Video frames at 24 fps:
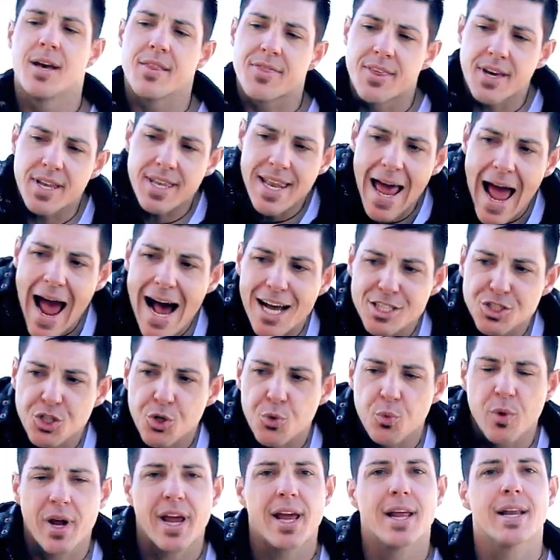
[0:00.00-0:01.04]
the
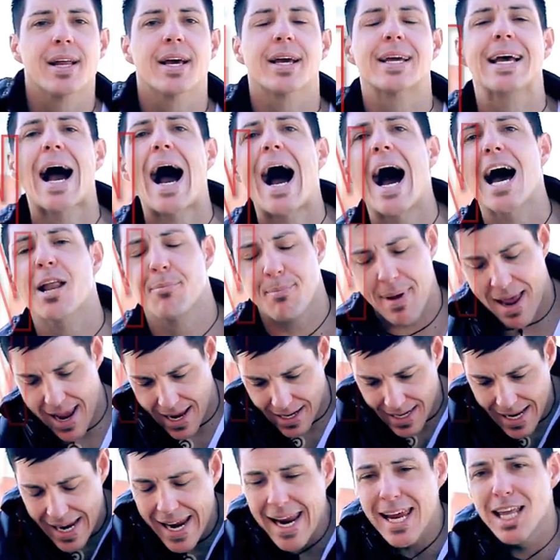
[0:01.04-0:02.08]
Nazarene, God
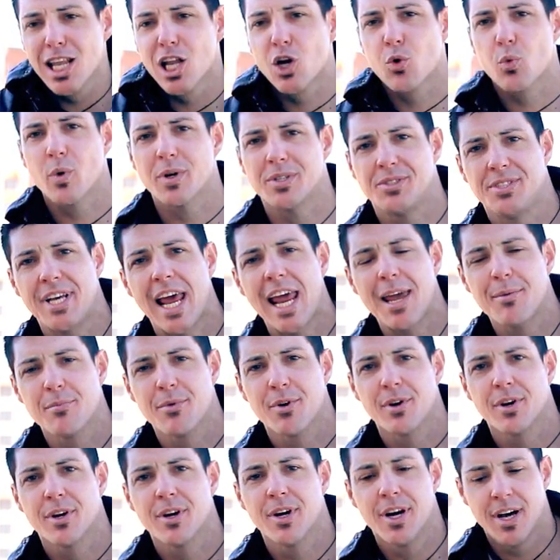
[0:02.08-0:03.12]
man, healer,
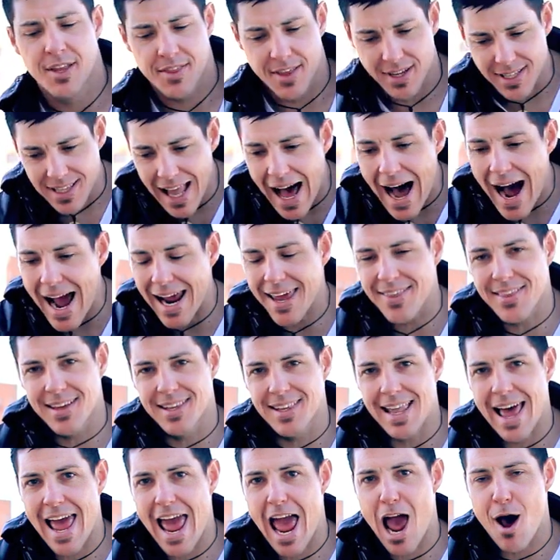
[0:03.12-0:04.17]
redeemer, the lion, the
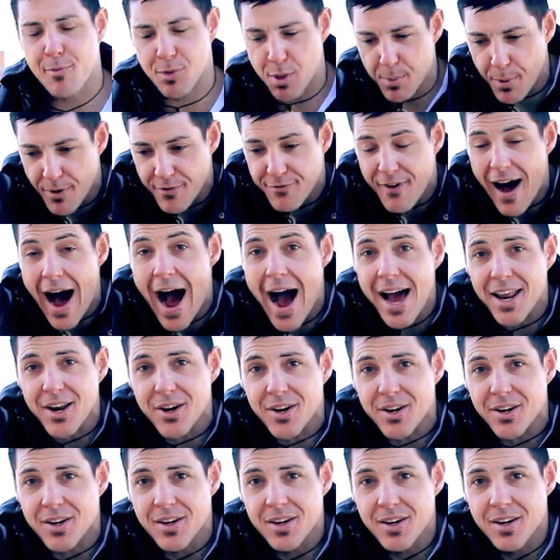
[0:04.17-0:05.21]
lamb, the provider,
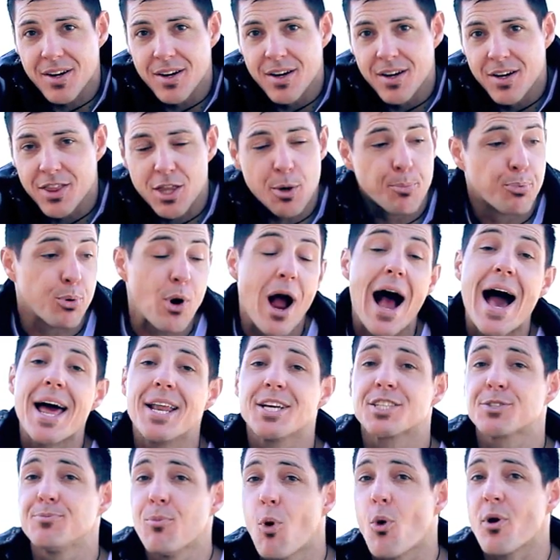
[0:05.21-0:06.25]
the
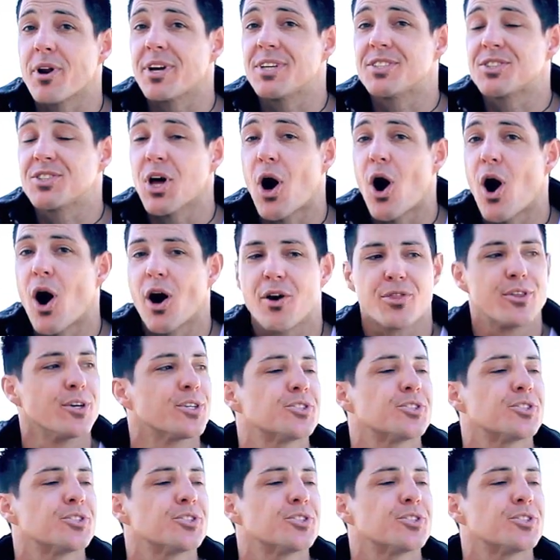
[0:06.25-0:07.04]
brightest morning star, the